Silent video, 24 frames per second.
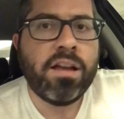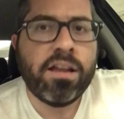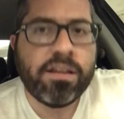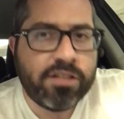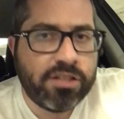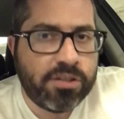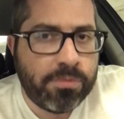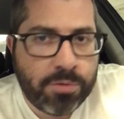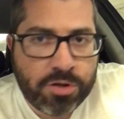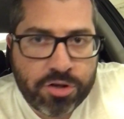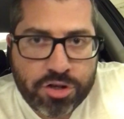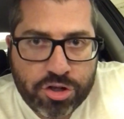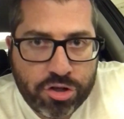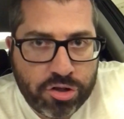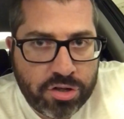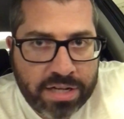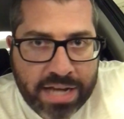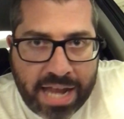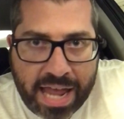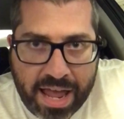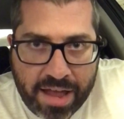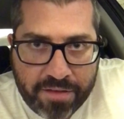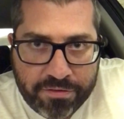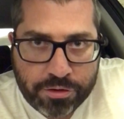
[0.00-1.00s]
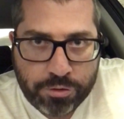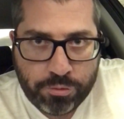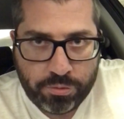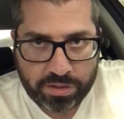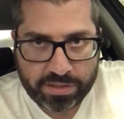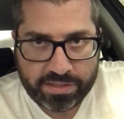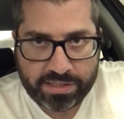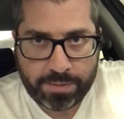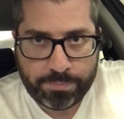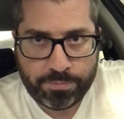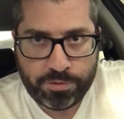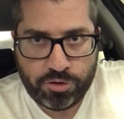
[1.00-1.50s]
Customers shouldn't have to
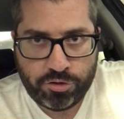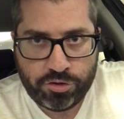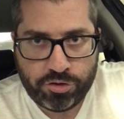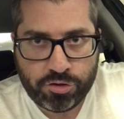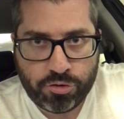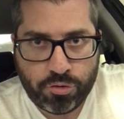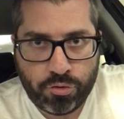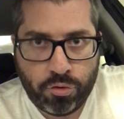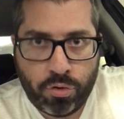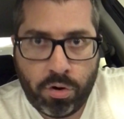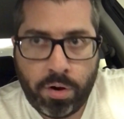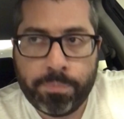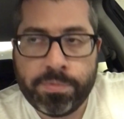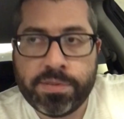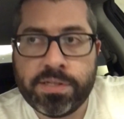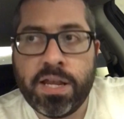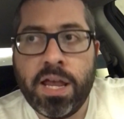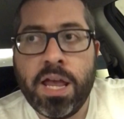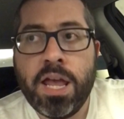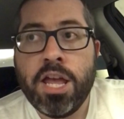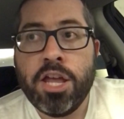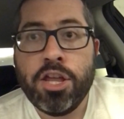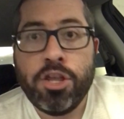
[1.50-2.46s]
accept your screw-ups.